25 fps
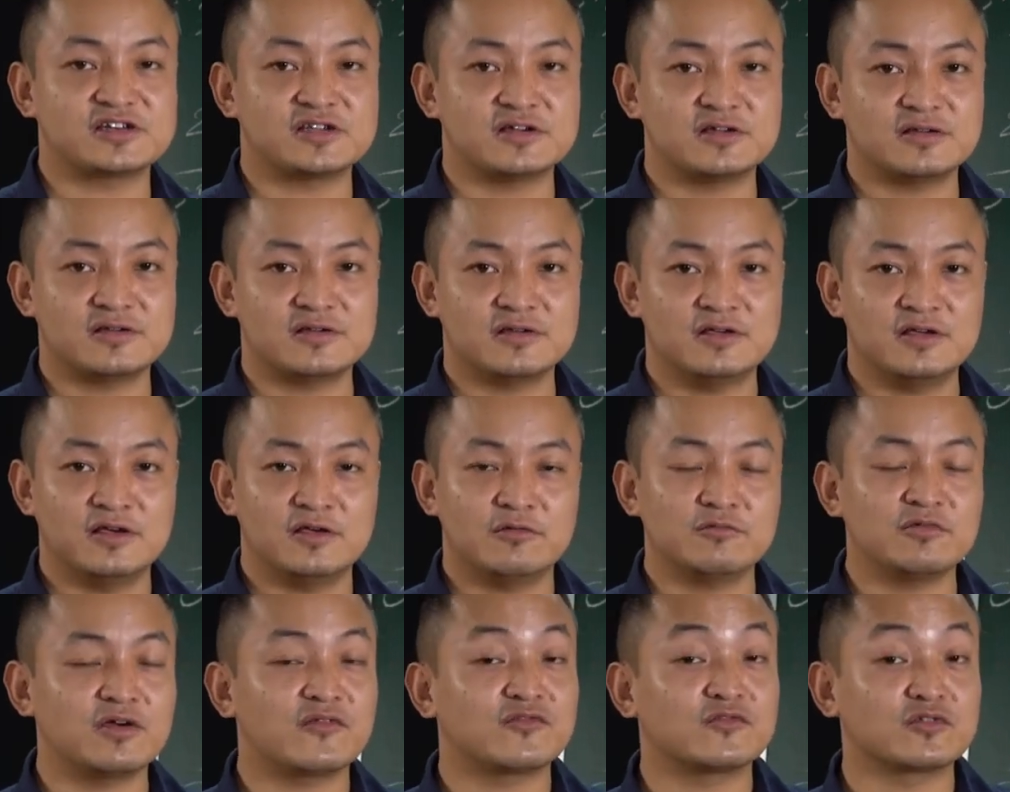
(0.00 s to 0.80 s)
it,
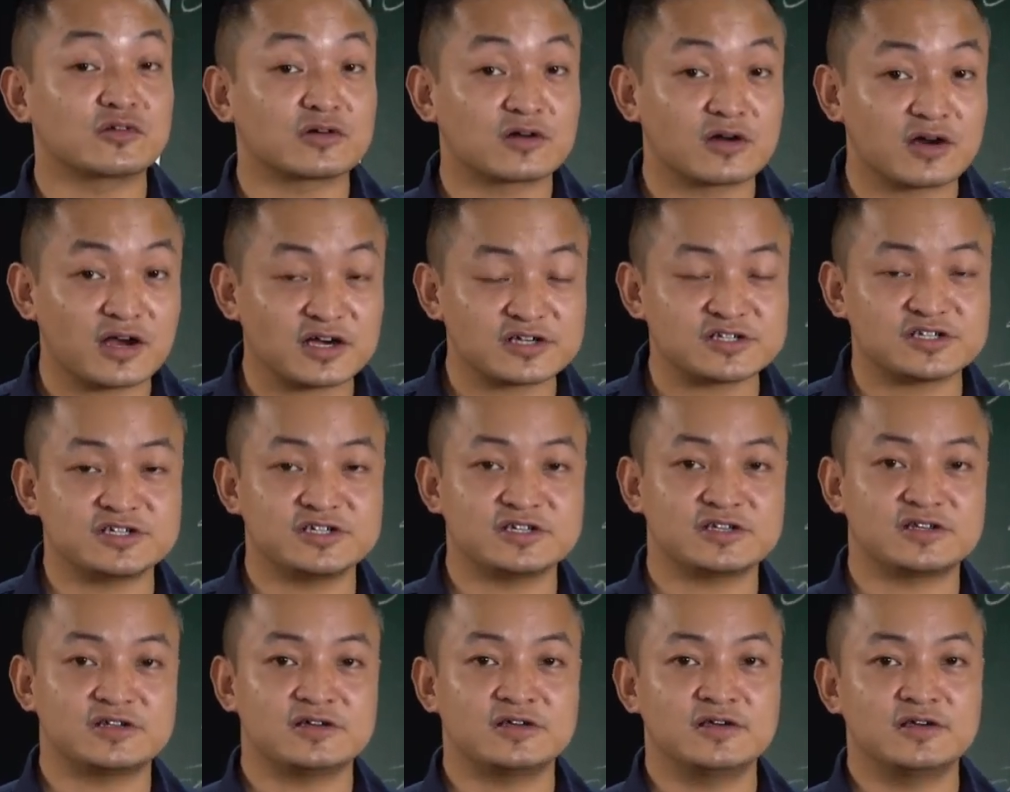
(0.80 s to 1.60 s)
you have to
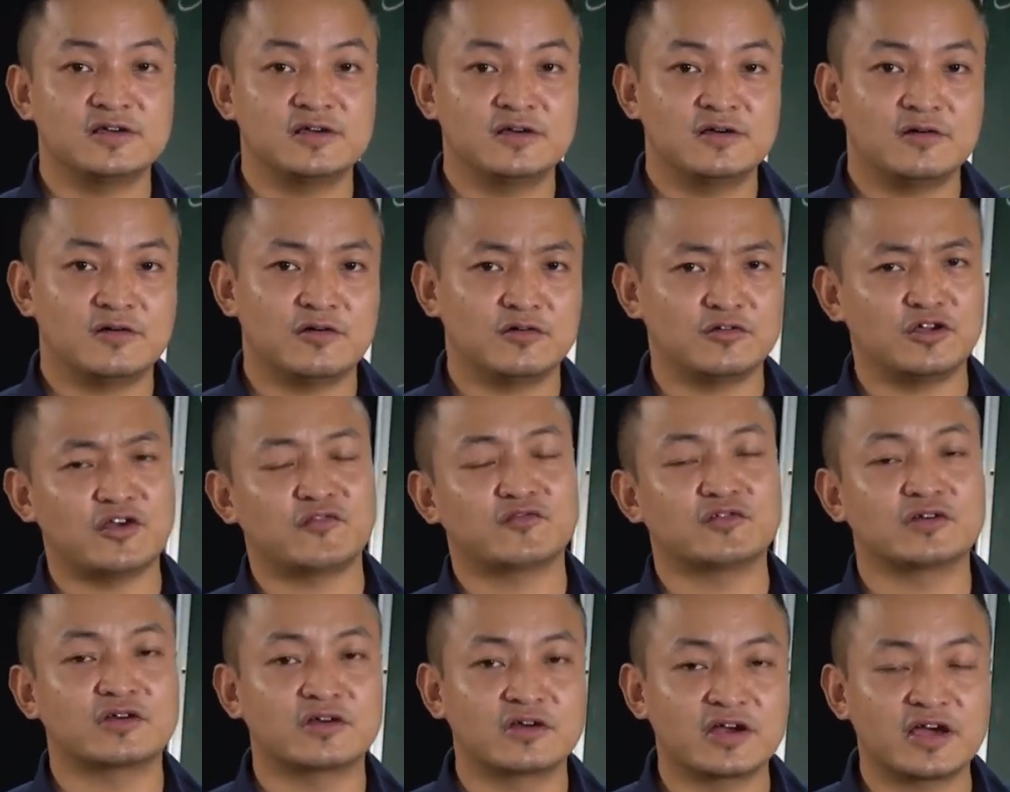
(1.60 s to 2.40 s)
crush it, or you
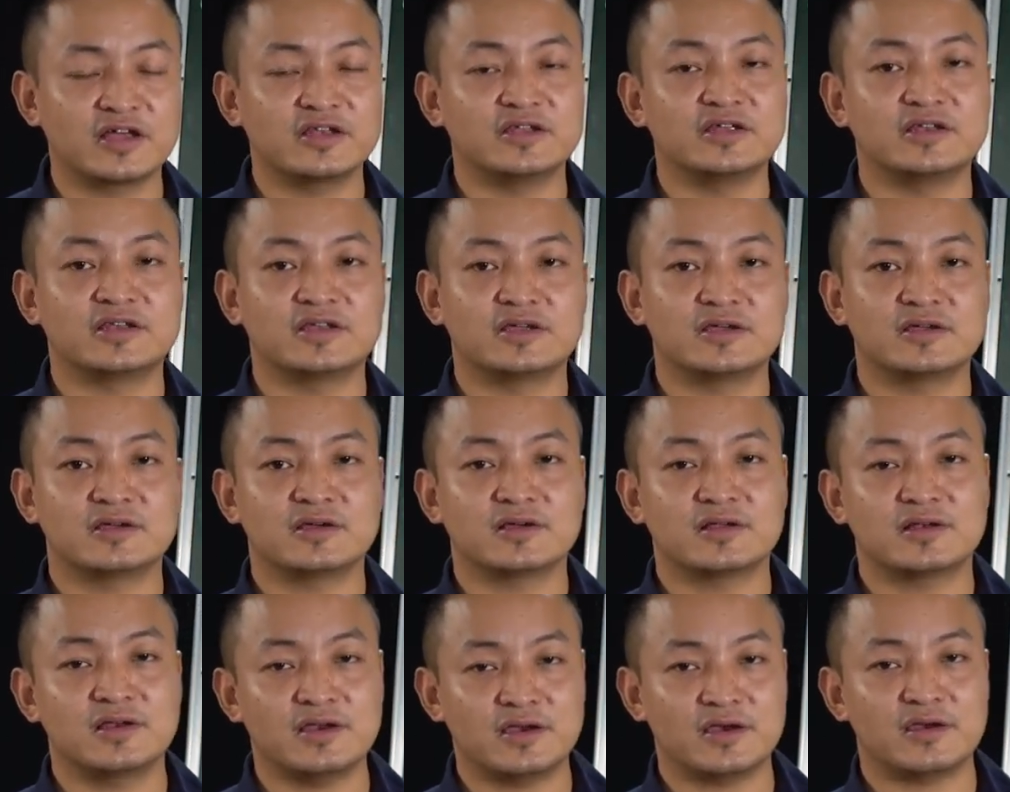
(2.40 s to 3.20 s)
have to grind it.
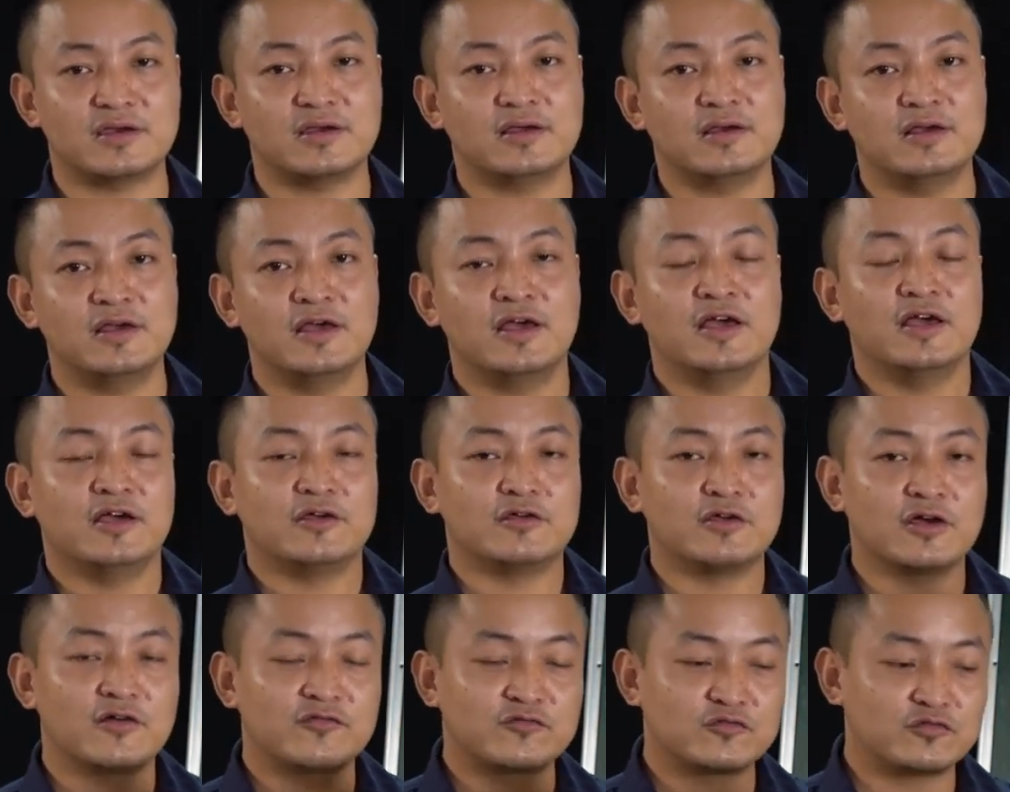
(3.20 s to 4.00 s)
Clear?
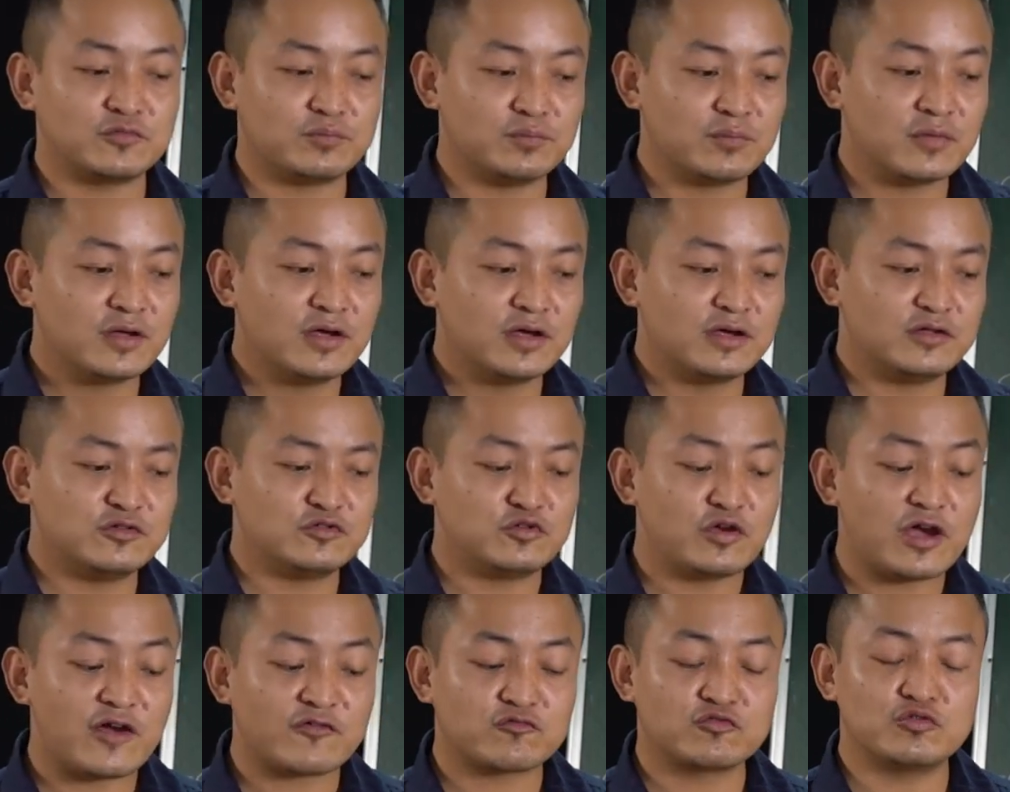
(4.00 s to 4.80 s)
You
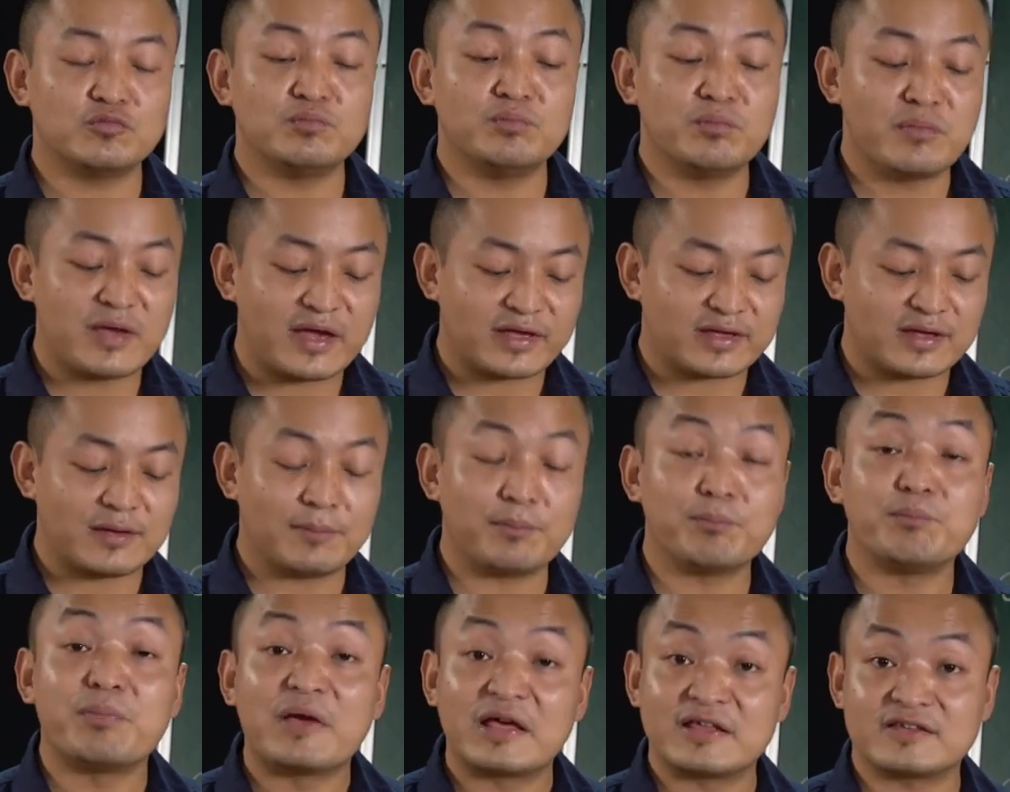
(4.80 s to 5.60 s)
have to make a
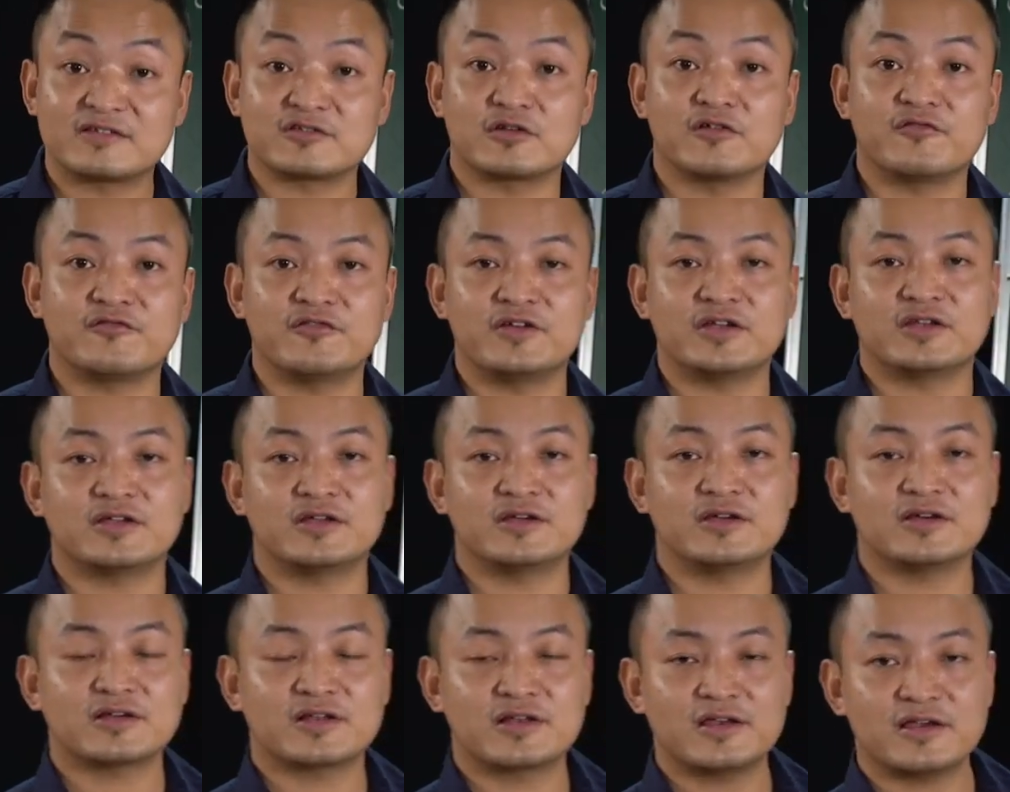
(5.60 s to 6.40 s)
paste of it.
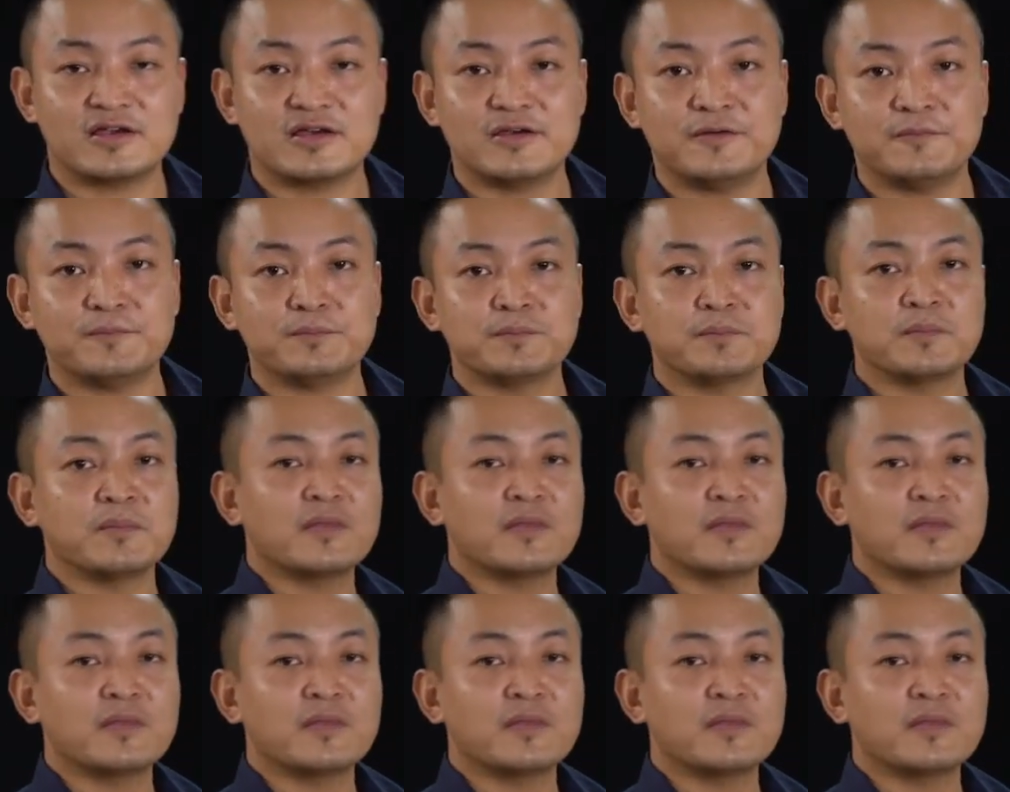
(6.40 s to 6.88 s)
Clear?